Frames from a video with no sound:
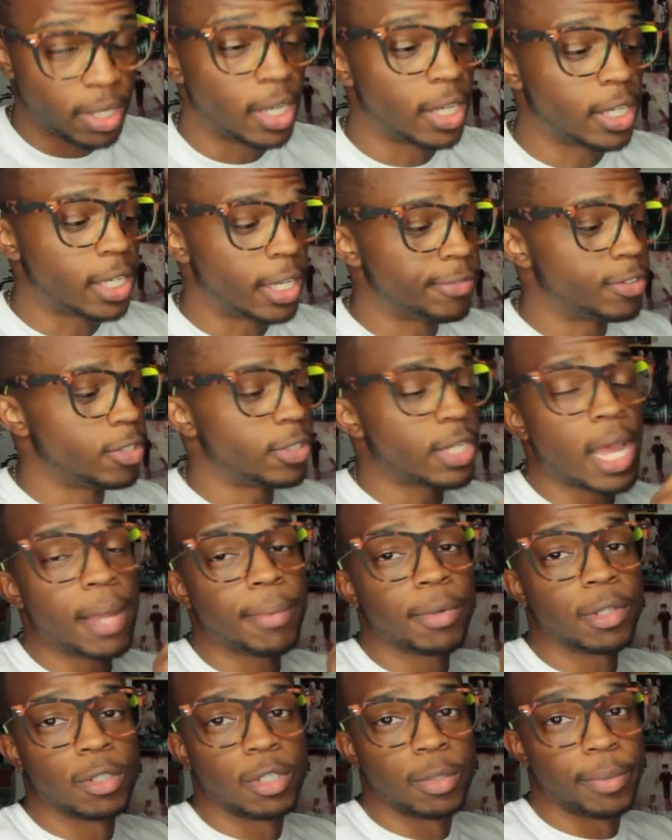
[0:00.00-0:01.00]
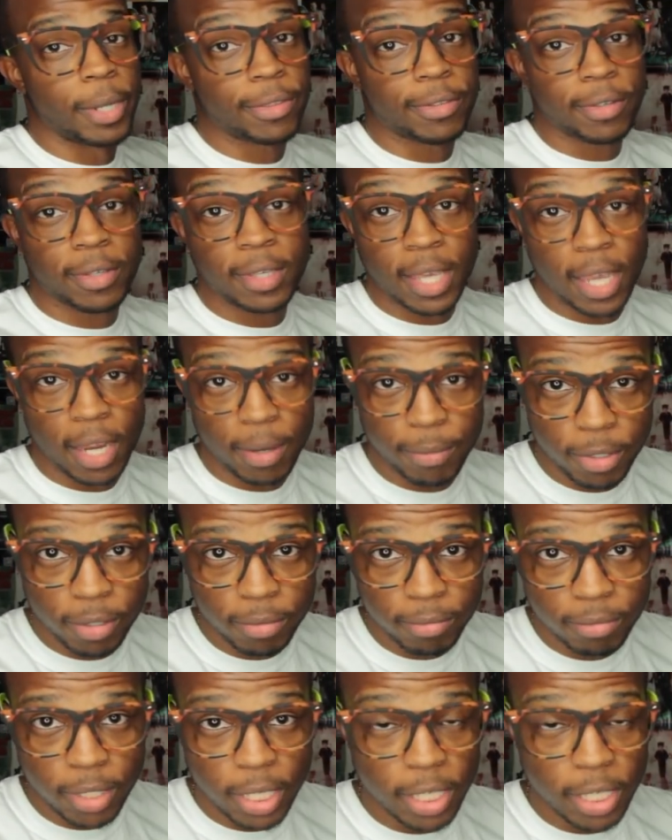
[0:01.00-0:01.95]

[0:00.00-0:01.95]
it gives you time to learn about the camera,